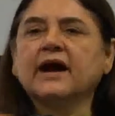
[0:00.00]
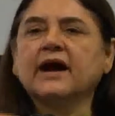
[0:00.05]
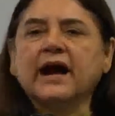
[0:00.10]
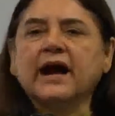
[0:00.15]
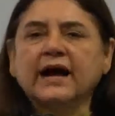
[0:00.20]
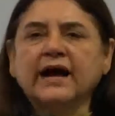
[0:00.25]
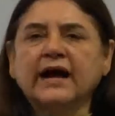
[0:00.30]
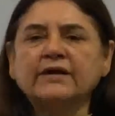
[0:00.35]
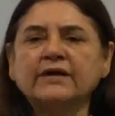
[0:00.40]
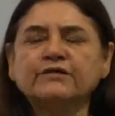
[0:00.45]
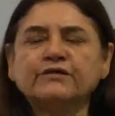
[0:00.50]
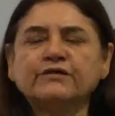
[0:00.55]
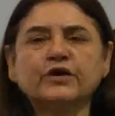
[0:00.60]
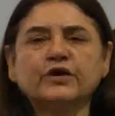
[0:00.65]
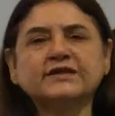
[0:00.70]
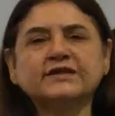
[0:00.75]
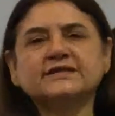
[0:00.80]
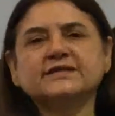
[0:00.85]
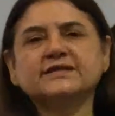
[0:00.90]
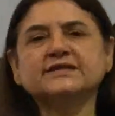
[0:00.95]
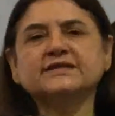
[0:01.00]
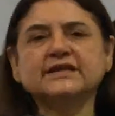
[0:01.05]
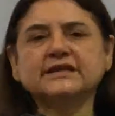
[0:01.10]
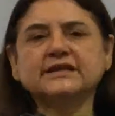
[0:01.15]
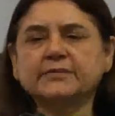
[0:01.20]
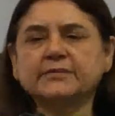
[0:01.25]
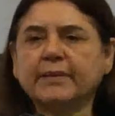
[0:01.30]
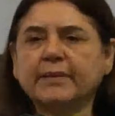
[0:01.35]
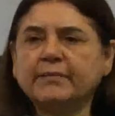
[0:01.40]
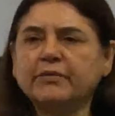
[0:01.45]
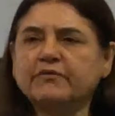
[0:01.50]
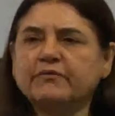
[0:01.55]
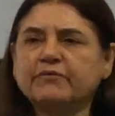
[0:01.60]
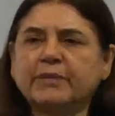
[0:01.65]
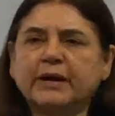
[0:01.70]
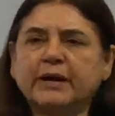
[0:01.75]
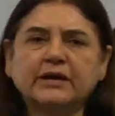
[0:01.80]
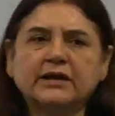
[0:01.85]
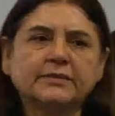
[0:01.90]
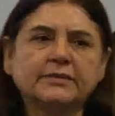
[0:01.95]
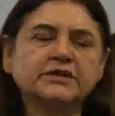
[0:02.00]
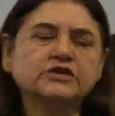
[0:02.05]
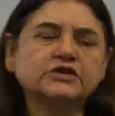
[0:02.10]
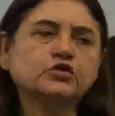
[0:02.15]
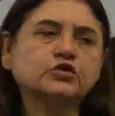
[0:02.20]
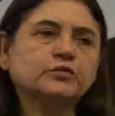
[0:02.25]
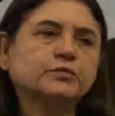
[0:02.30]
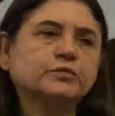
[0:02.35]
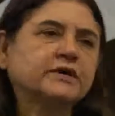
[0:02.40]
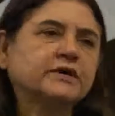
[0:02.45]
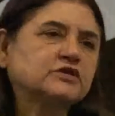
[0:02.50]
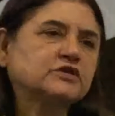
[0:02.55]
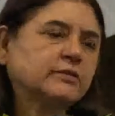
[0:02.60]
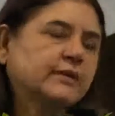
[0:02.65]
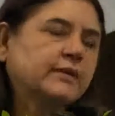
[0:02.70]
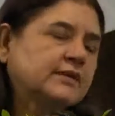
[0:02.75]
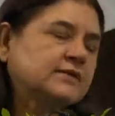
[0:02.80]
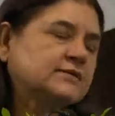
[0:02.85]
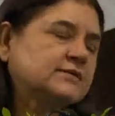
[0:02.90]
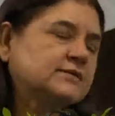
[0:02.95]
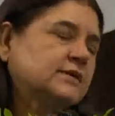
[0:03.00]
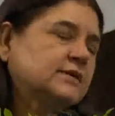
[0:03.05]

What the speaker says: I, for instance, as a member of parliament, could persuade